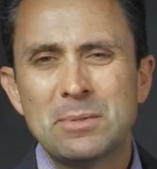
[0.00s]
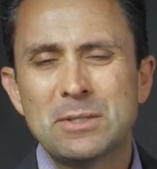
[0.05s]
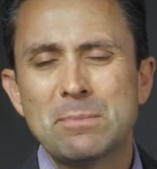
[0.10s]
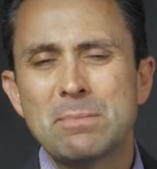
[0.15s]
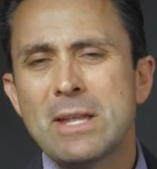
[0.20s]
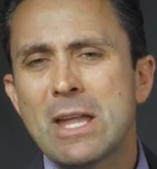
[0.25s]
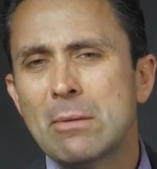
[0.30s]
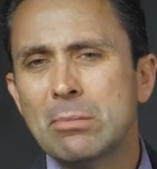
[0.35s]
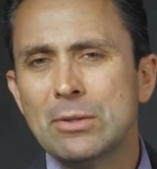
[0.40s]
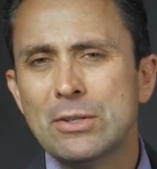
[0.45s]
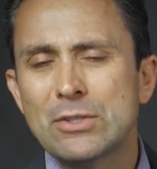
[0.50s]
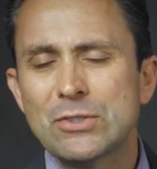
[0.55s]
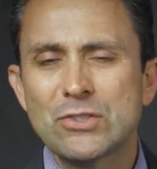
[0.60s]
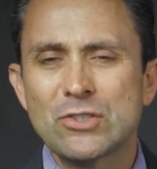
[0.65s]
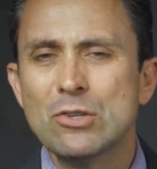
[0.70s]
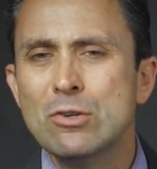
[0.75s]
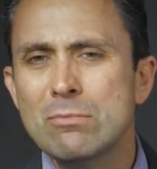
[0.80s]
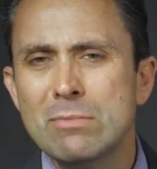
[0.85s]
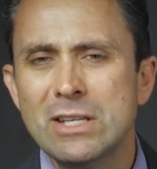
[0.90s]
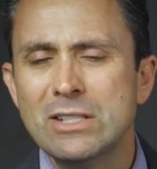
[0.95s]
but to be able to
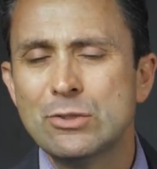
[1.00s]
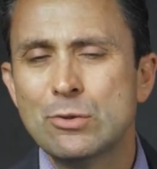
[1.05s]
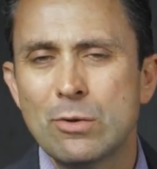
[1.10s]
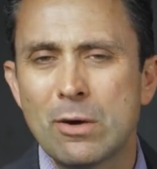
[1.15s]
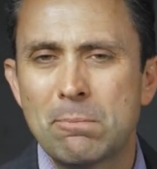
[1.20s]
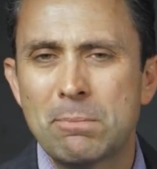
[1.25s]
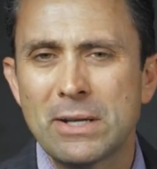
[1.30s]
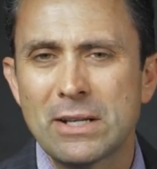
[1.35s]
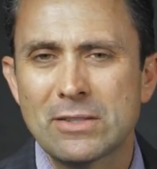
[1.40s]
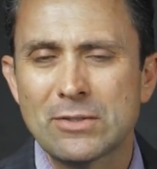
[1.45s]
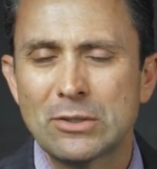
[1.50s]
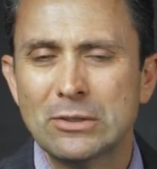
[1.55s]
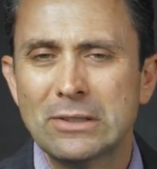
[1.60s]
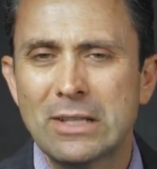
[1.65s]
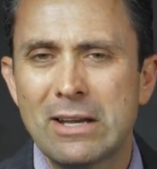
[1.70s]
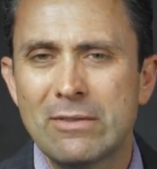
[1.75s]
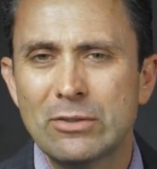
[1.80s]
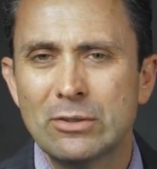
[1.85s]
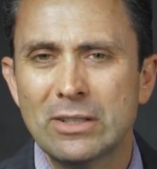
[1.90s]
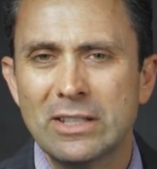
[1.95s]
zoom into a pixel
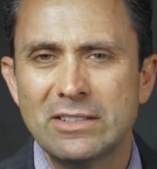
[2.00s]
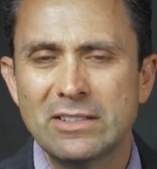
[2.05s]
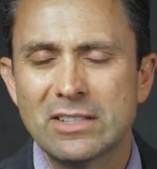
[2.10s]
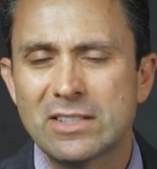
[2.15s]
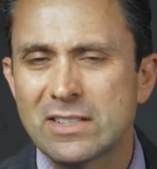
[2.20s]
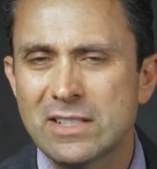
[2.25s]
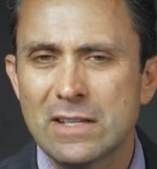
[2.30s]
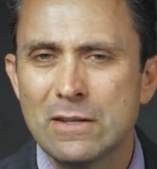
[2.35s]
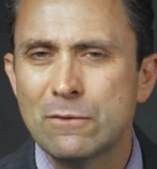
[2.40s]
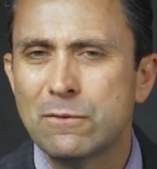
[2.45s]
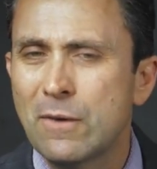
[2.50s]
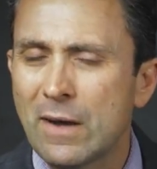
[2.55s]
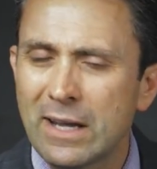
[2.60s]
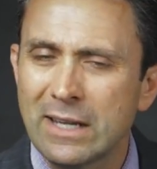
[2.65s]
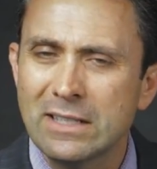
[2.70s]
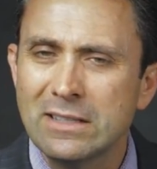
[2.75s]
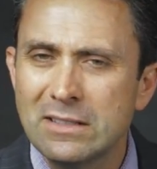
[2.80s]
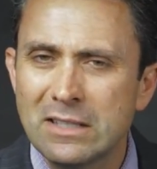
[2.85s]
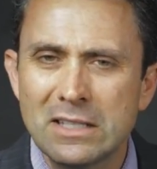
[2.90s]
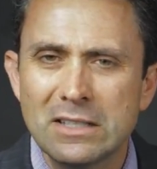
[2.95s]
level and to see
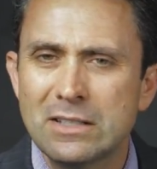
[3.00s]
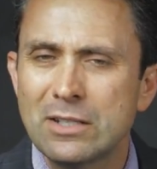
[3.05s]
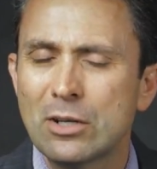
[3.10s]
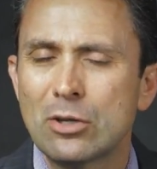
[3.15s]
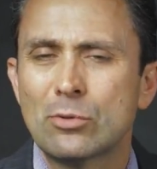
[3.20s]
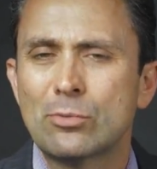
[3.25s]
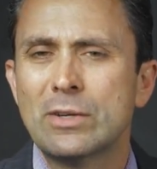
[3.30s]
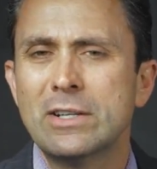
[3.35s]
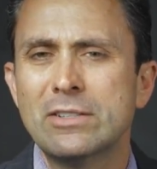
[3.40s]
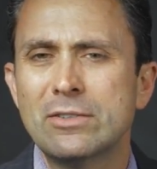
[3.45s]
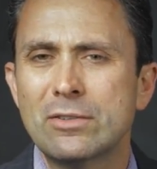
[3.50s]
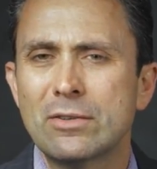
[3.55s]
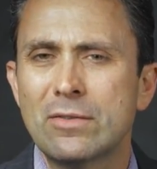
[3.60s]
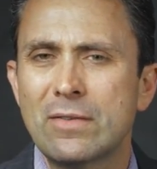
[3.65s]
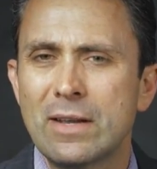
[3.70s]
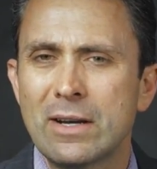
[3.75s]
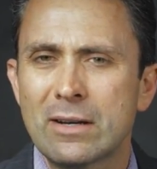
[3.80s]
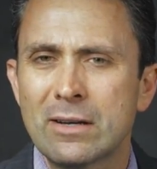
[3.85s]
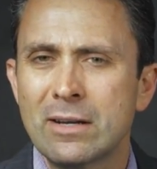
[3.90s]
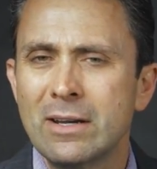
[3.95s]
fine detail
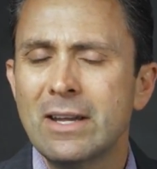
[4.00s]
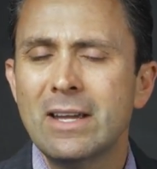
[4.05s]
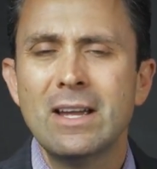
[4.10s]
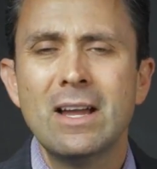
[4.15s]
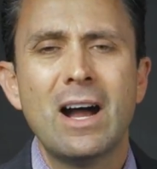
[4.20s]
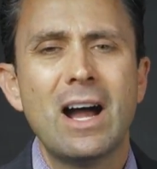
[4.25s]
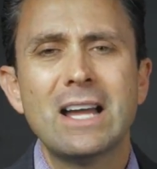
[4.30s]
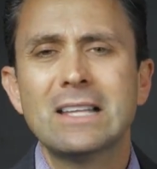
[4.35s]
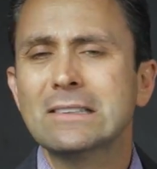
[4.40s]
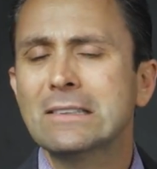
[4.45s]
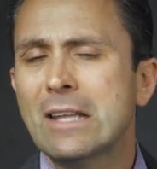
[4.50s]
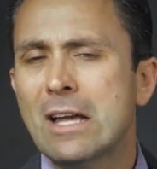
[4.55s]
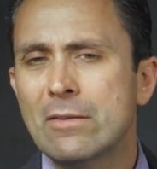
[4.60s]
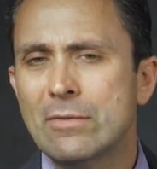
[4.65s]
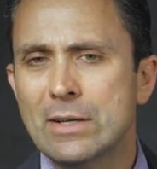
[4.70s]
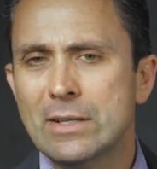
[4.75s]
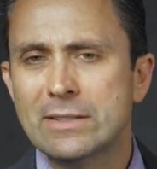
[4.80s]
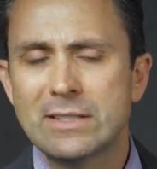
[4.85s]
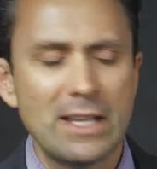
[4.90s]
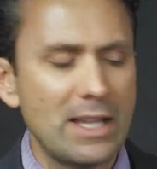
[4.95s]
rendered there, I
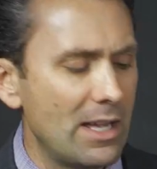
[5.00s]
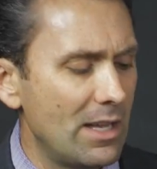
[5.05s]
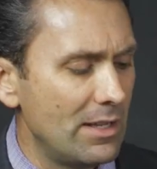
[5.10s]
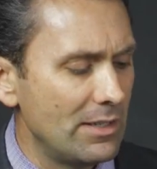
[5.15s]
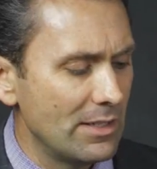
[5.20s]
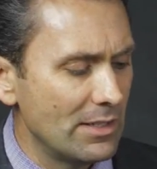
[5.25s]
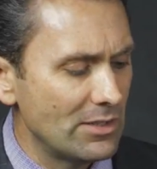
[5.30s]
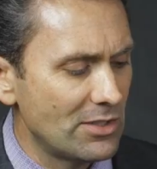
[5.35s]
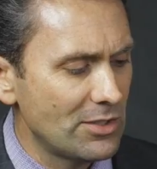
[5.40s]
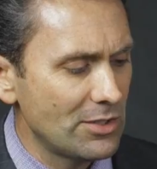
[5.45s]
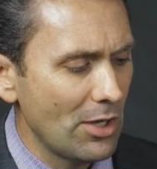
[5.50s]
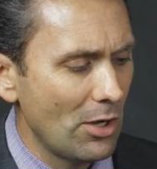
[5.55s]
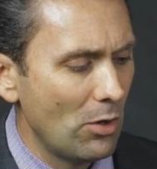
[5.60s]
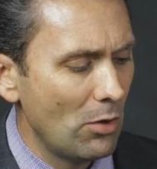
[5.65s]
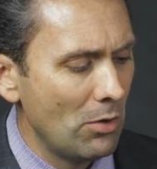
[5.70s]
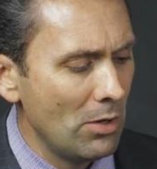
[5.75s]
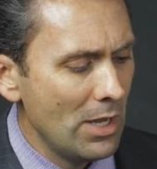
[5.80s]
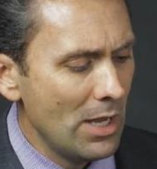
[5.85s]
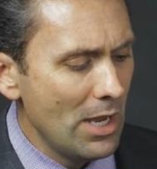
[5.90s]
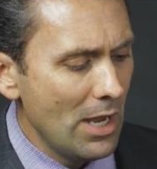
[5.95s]
love it. And, and
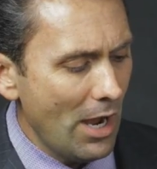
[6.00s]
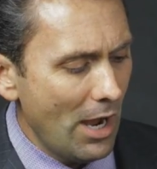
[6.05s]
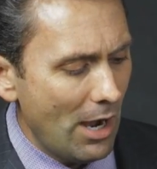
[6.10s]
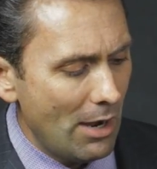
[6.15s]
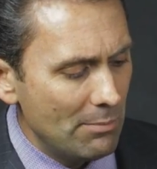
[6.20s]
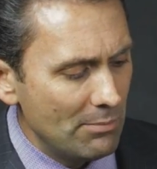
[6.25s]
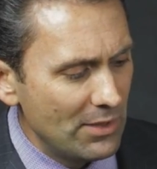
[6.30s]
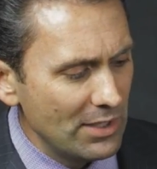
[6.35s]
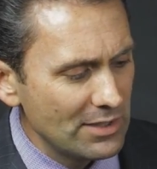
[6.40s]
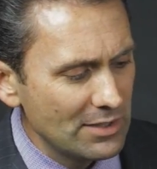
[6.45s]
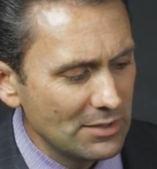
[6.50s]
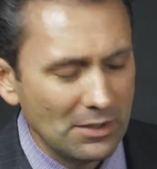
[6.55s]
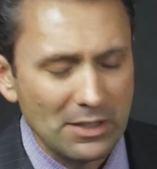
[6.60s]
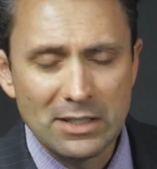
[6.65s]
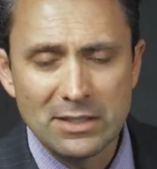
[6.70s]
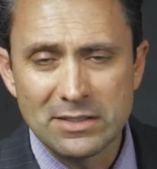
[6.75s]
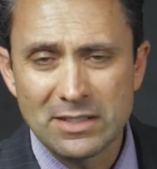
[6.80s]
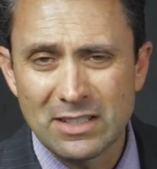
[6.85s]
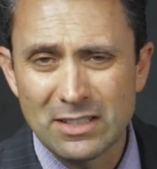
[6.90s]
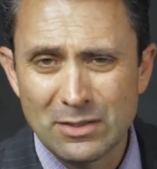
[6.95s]
so um, this
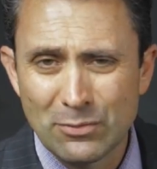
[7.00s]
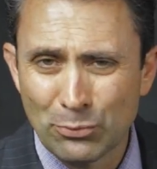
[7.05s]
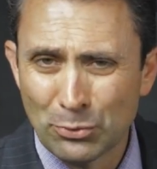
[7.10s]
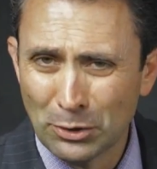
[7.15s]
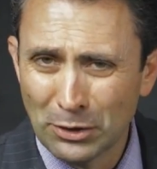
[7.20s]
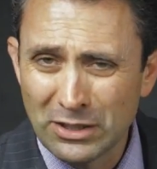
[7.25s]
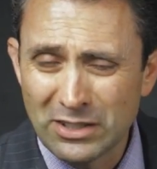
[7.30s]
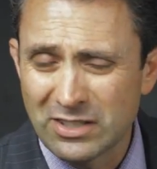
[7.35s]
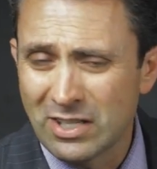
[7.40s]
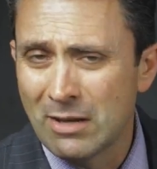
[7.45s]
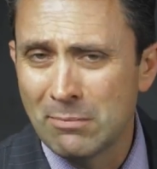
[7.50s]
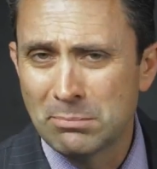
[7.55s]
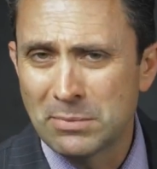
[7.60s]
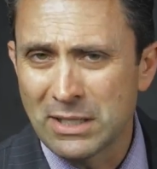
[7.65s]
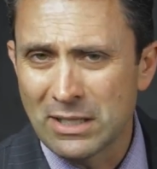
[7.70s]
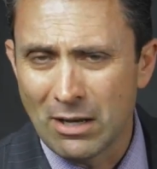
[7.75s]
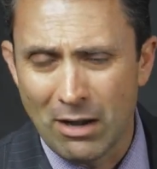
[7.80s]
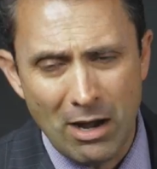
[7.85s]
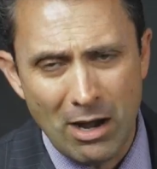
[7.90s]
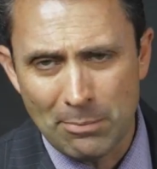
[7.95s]
lens is really
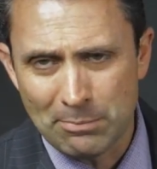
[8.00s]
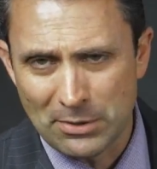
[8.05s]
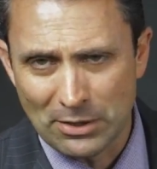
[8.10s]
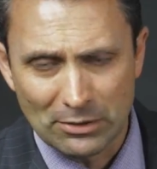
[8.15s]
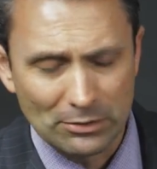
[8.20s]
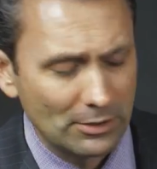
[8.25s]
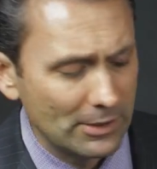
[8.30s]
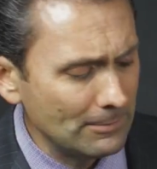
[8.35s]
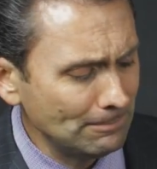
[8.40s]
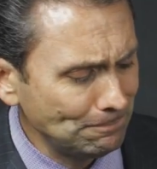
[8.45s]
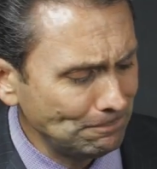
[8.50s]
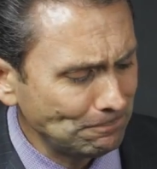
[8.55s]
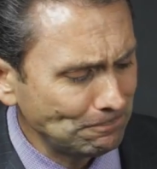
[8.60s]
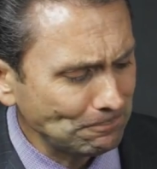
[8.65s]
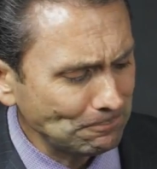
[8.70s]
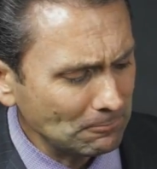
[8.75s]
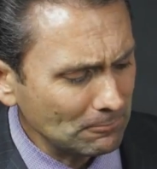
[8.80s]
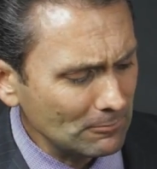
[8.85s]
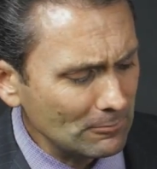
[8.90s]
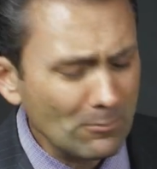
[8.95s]
tempting optically.
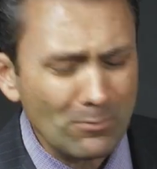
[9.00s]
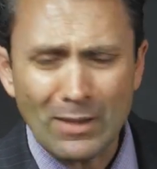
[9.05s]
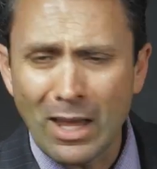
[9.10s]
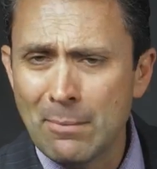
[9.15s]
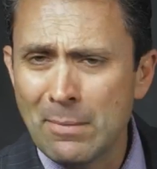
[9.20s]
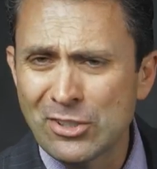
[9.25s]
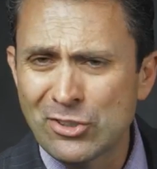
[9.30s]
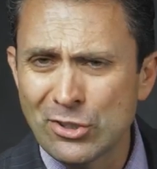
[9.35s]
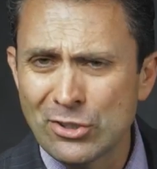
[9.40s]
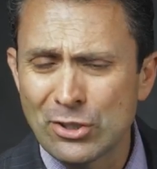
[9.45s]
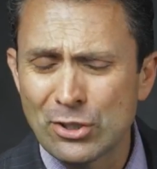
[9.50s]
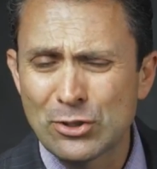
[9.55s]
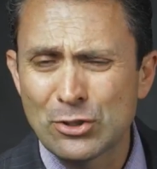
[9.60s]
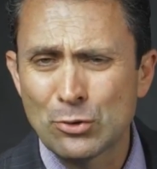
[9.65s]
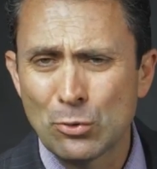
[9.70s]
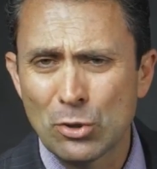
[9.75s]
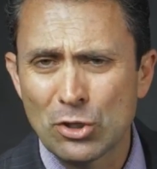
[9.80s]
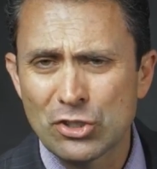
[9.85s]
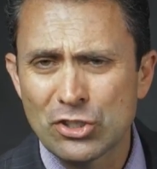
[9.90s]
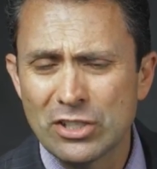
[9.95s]
I mentioned
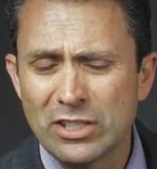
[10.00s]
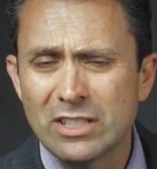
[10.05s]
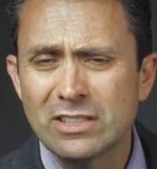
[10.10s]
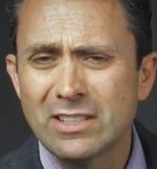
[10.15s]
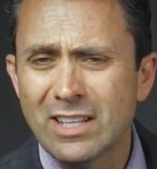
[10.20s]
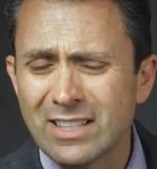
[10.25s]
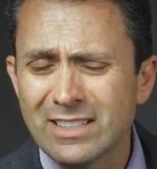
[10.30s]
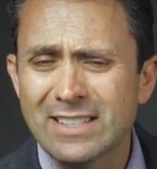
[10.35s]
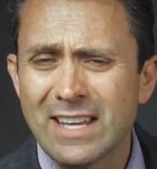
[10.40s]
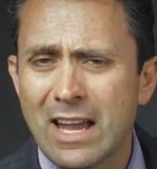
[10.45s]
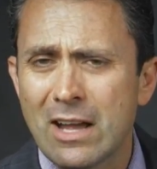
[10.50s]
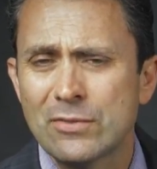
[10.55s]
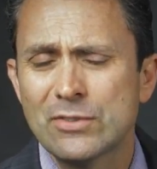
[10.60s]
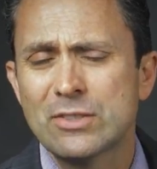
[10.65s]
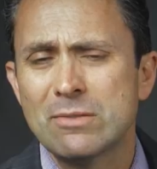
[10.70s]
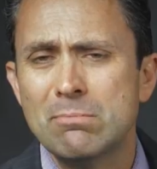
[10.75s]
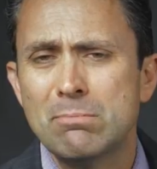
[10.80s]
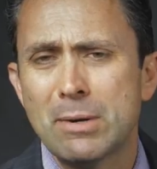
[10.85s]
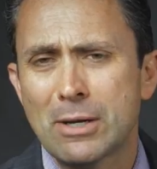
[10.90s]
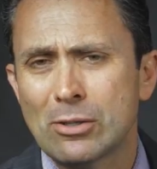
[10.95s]
distortion. It does have
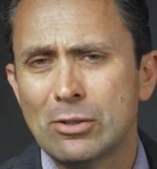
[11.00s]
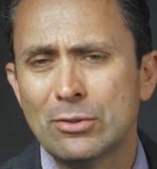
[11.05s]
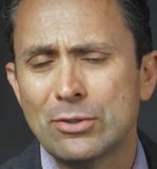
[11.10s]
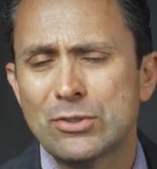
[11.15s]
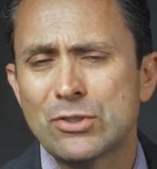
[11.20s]
some barrel